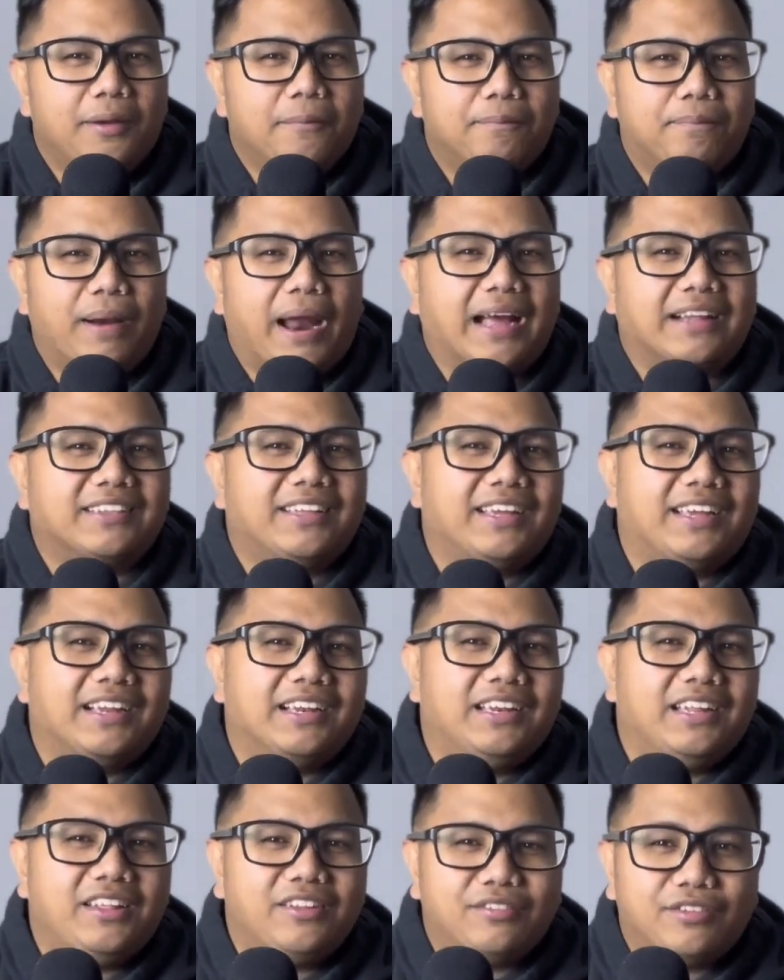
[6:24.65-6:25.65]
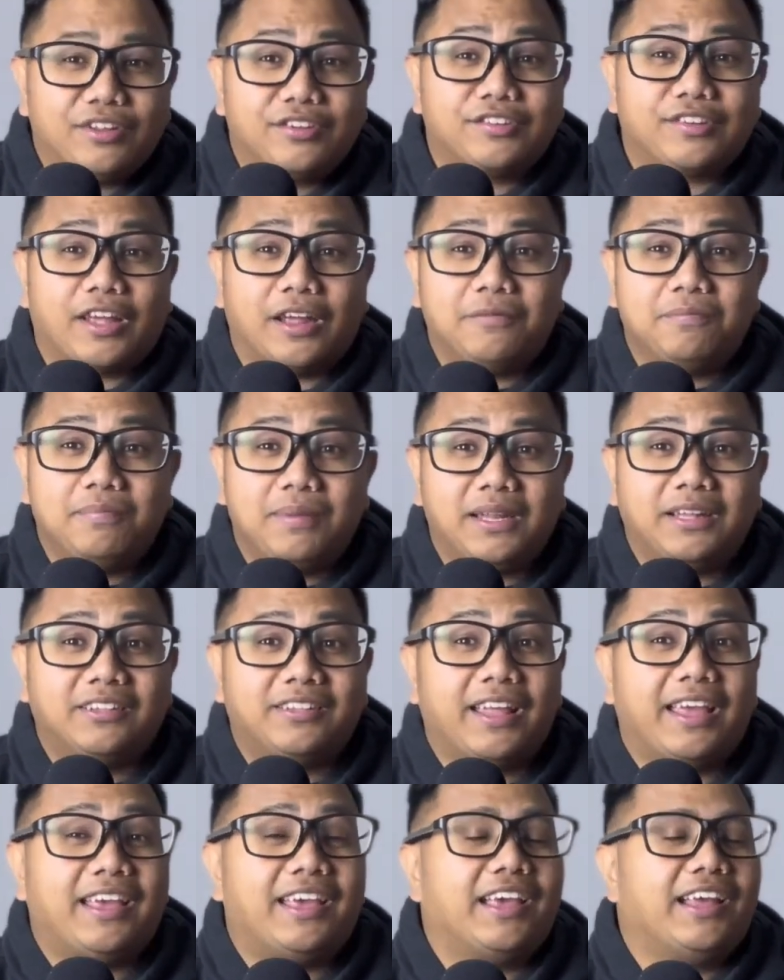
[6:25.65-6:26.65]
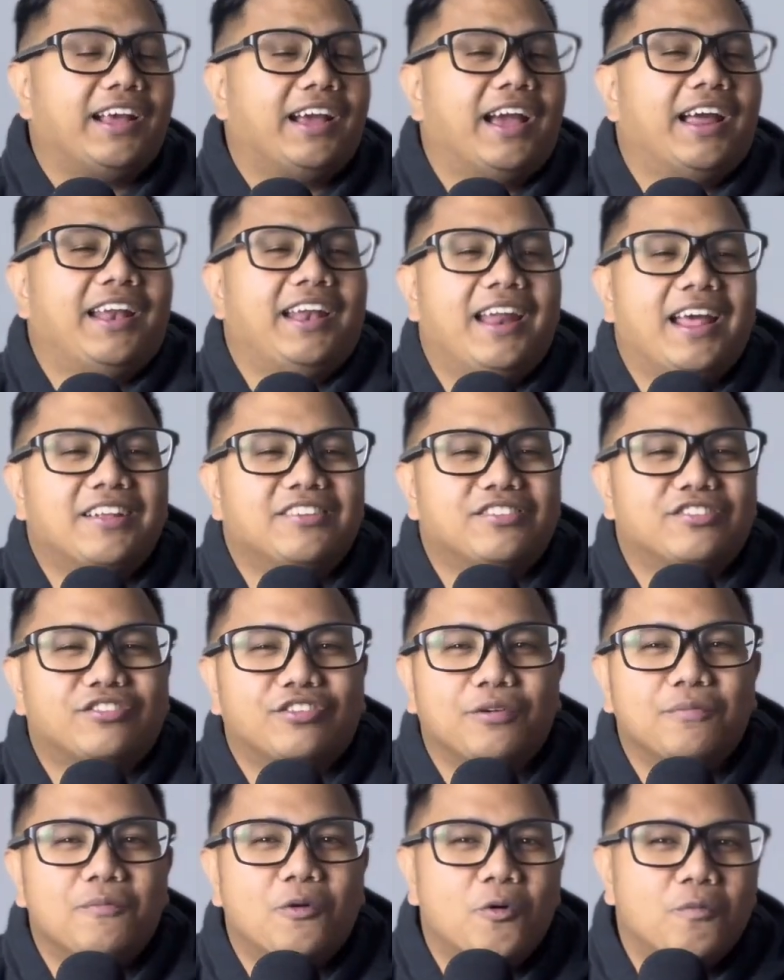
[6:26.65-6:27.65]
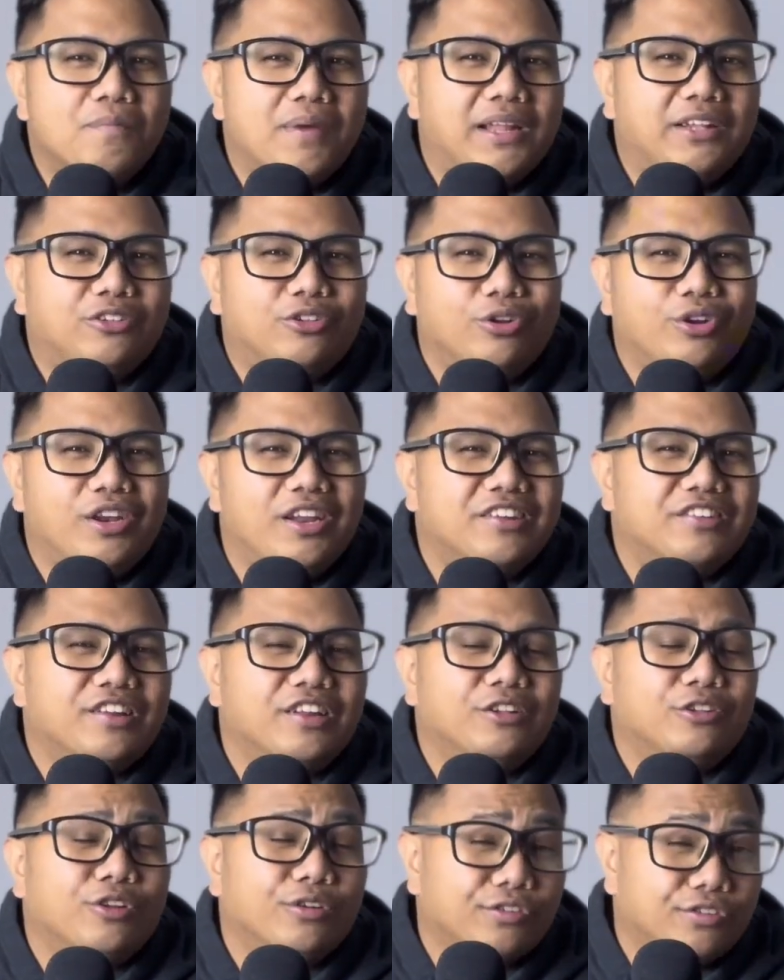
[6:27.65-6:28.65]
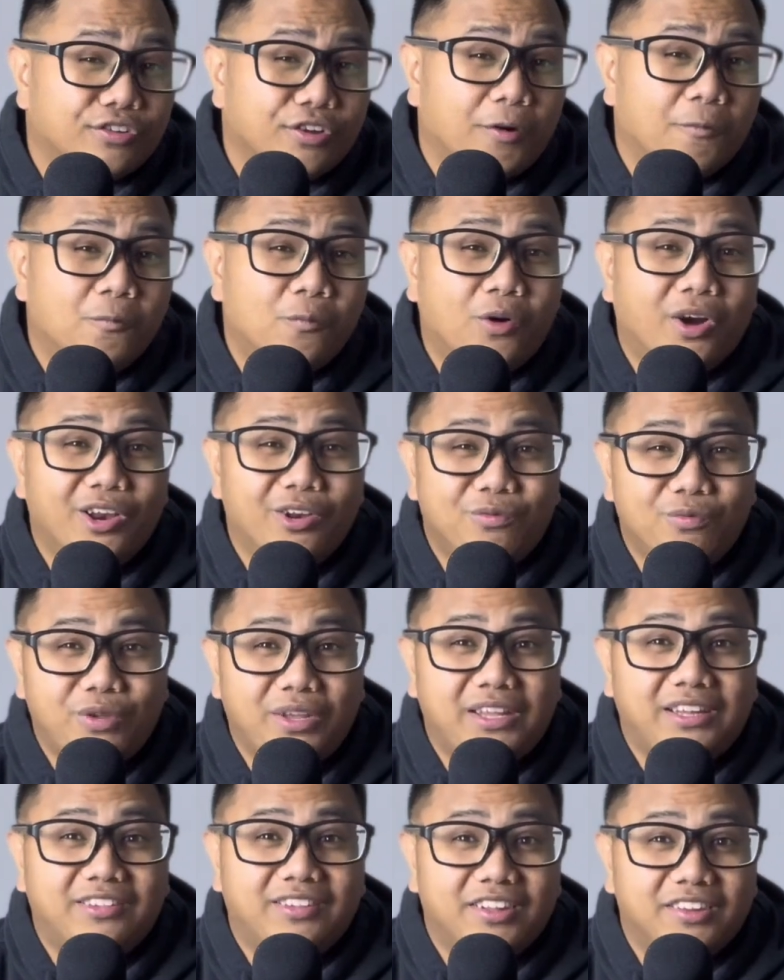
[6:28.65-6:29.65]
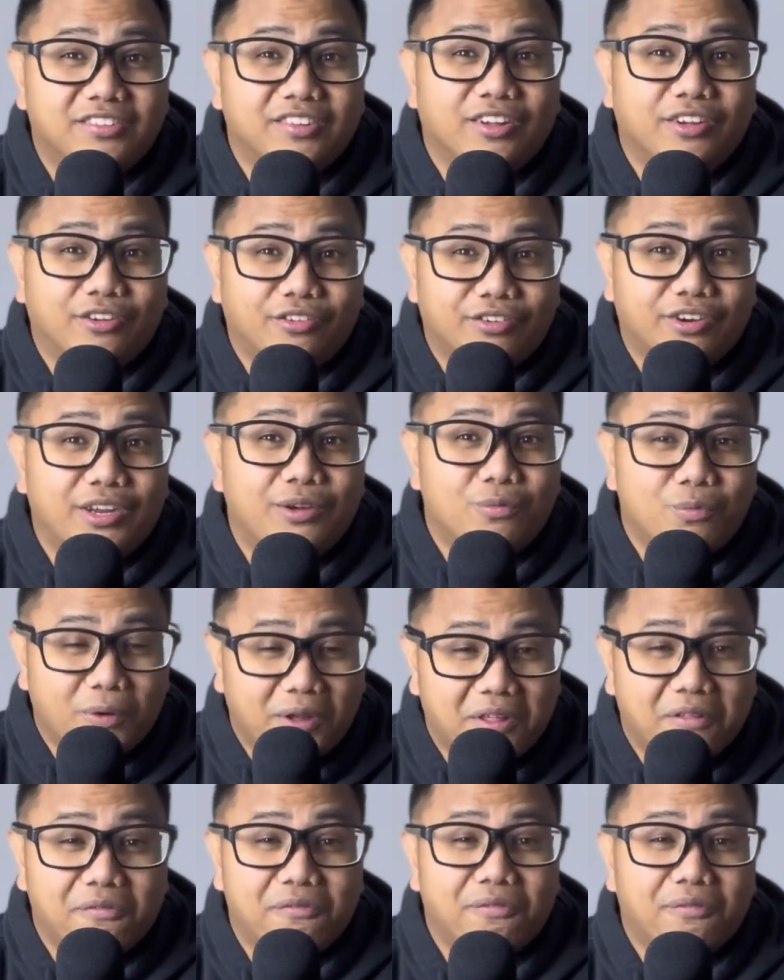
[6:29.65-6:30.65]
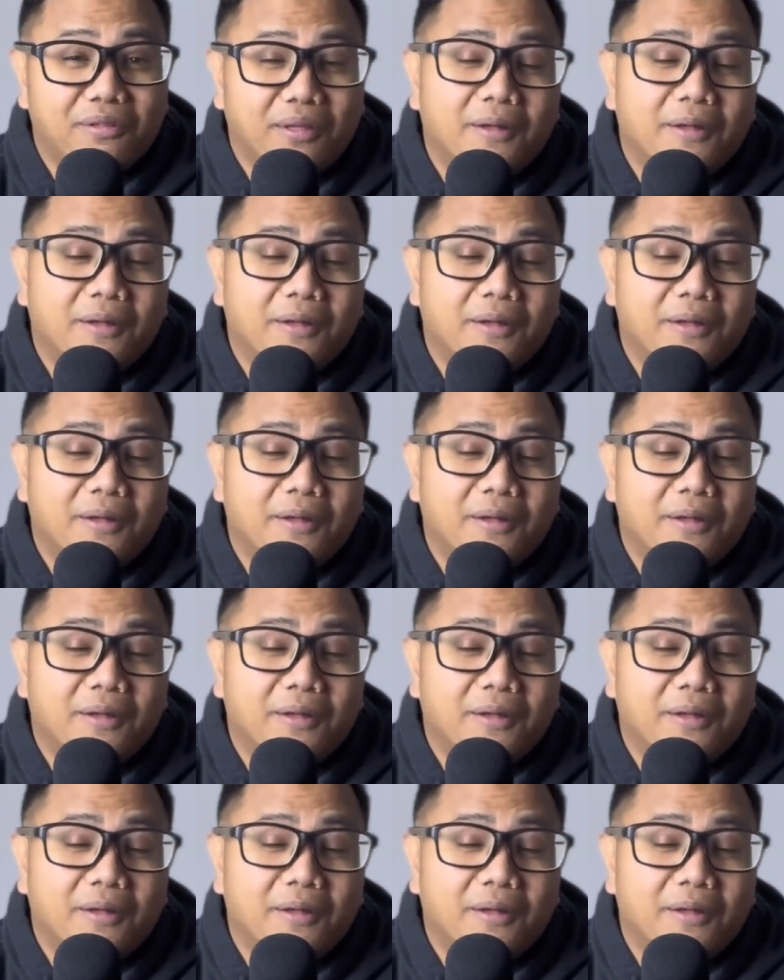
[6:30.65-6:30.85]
Practically, this can mean taking an extra moment to listen to someone we disagree with,